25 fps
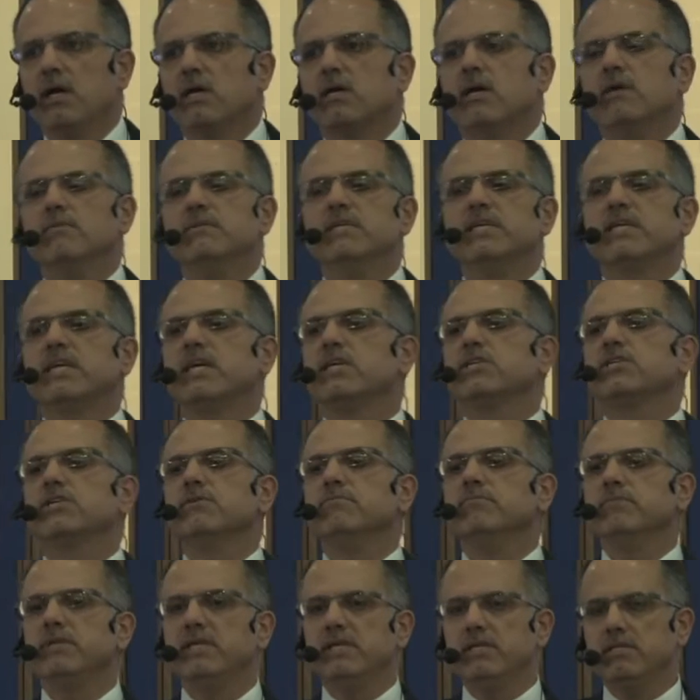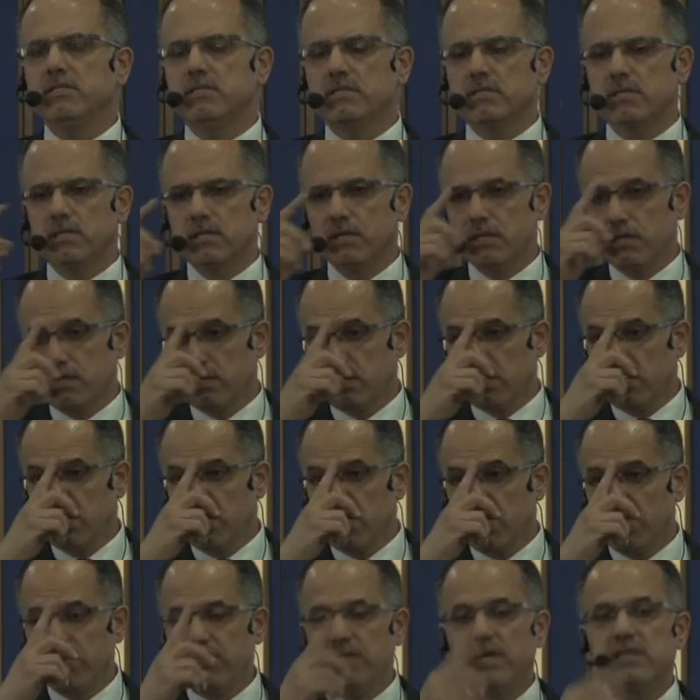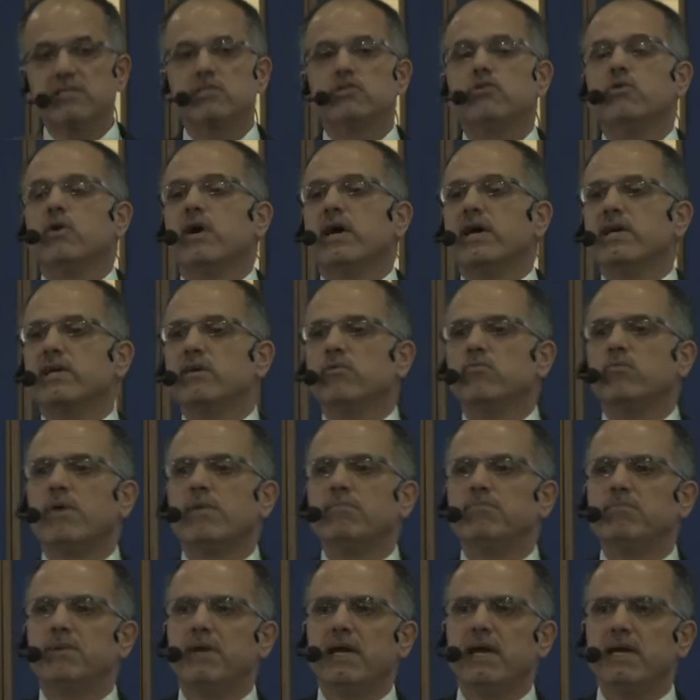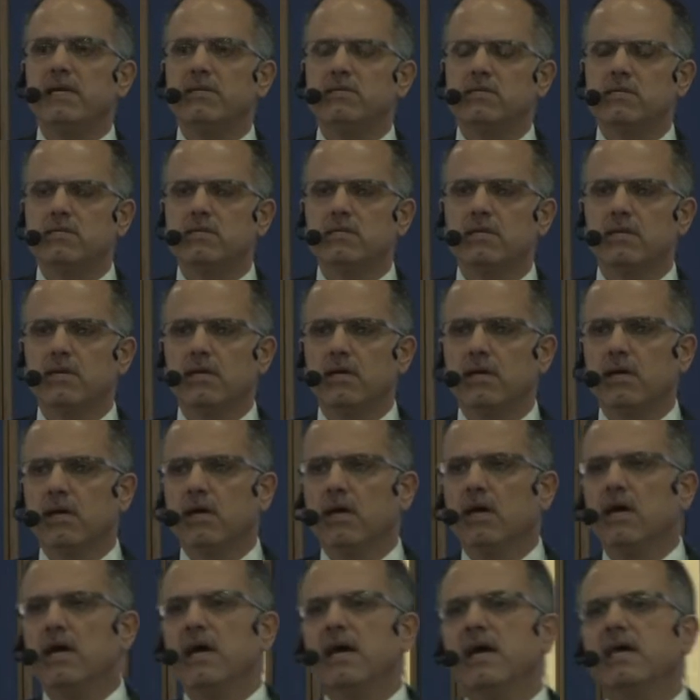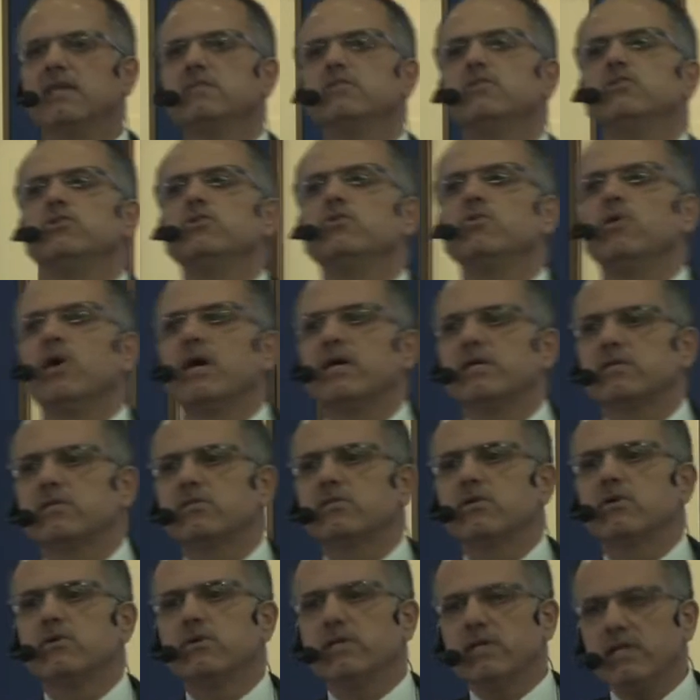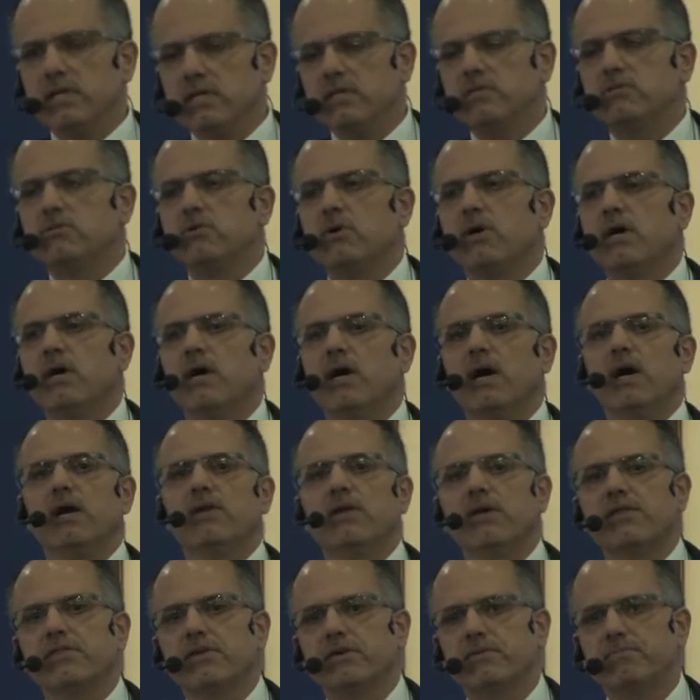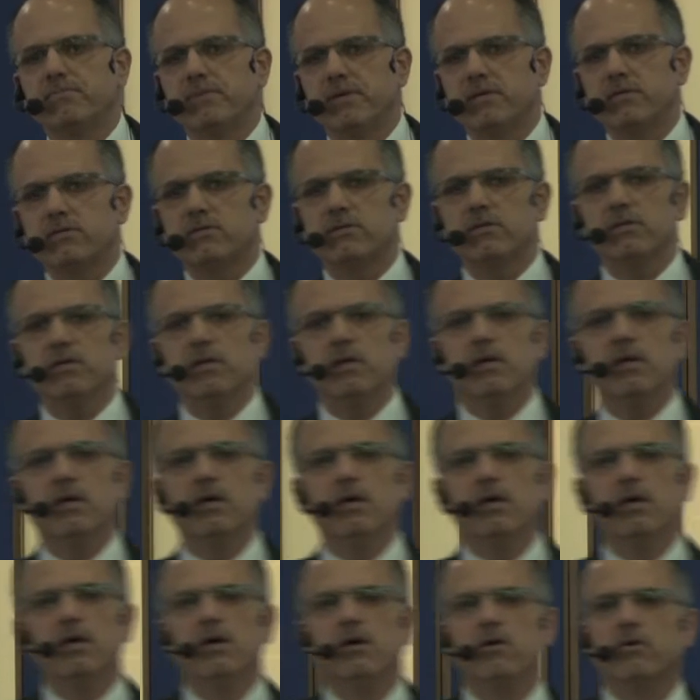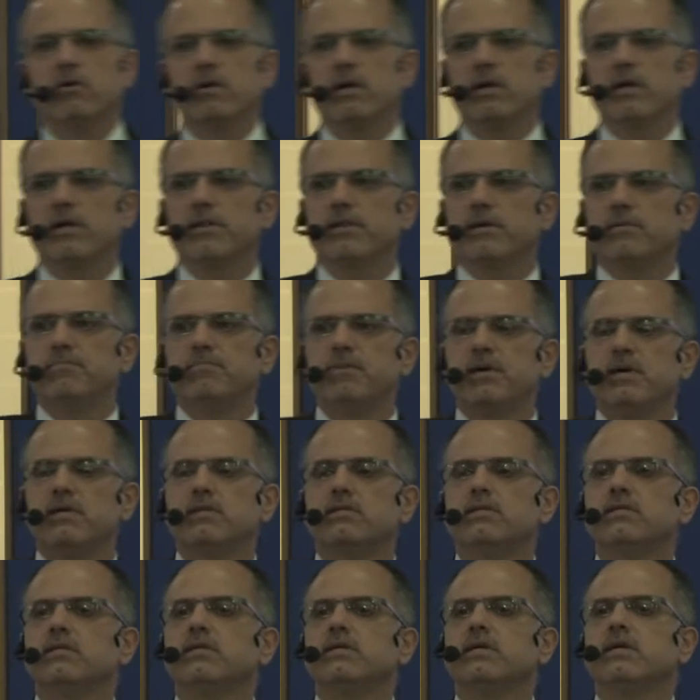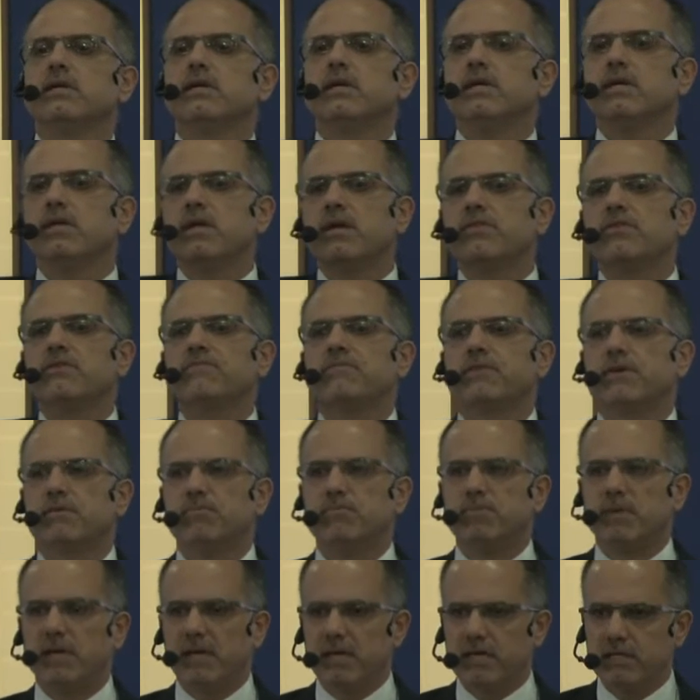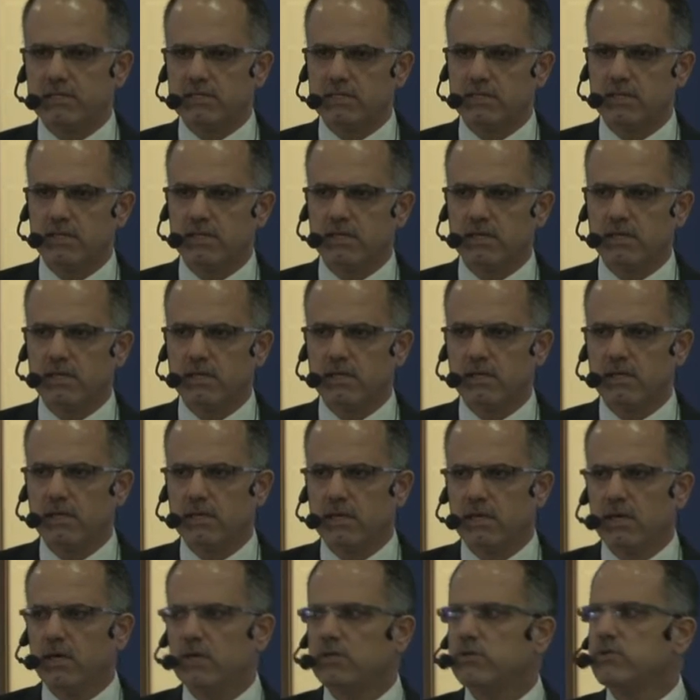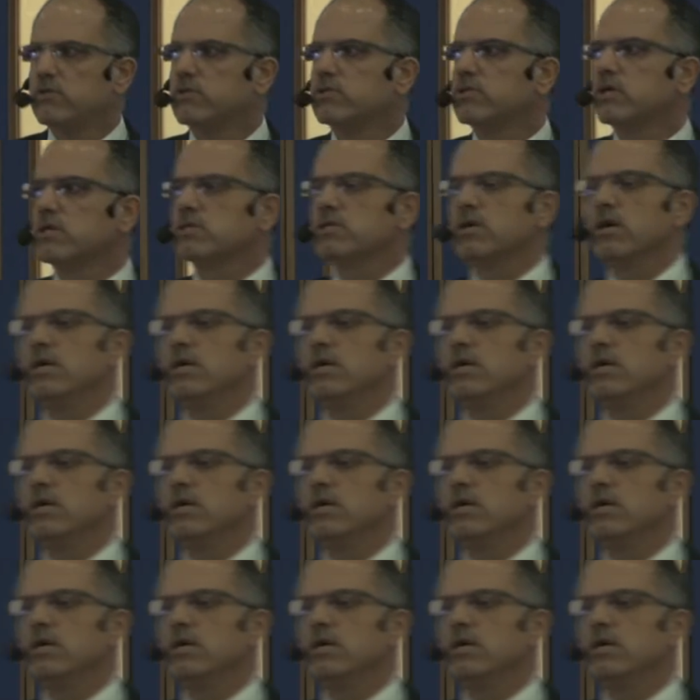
Communication means that you are in one place and you are talking to another person or another party in a different place. You're not